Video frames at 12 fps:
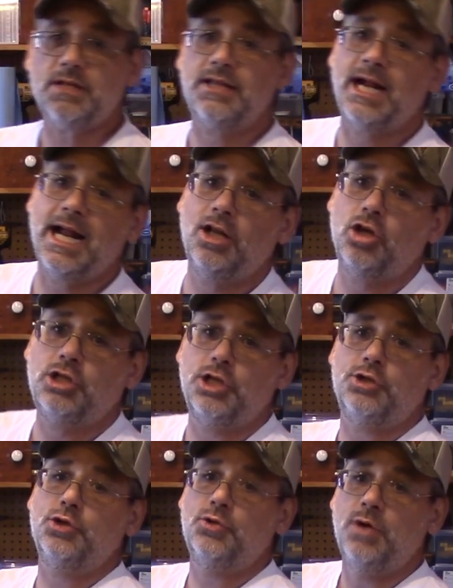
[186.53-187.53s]
that I looked
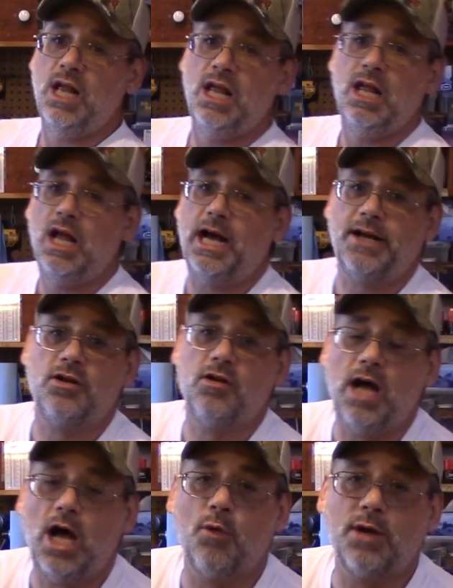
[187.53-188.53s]
into. I don't
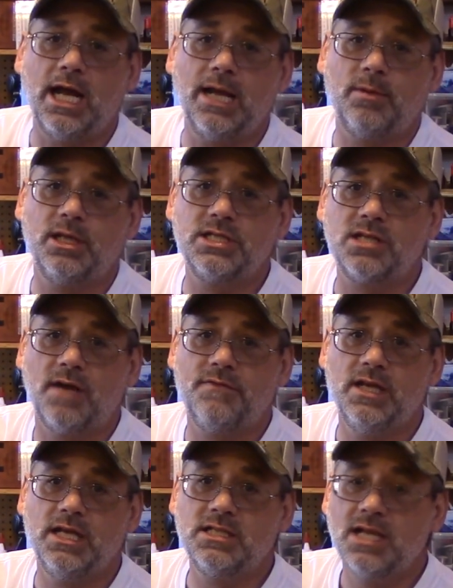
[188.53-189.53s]
know how reliable this stuff
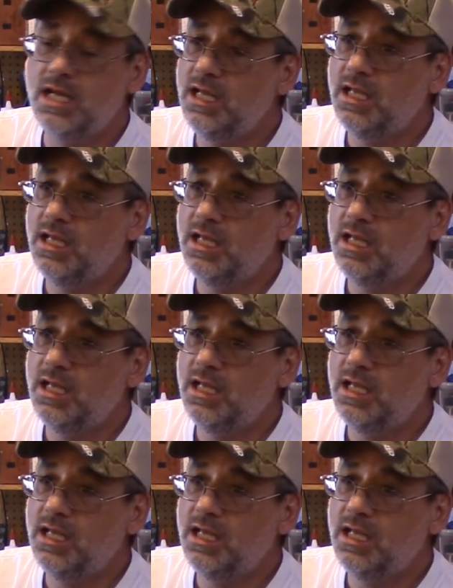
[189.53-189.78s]
is.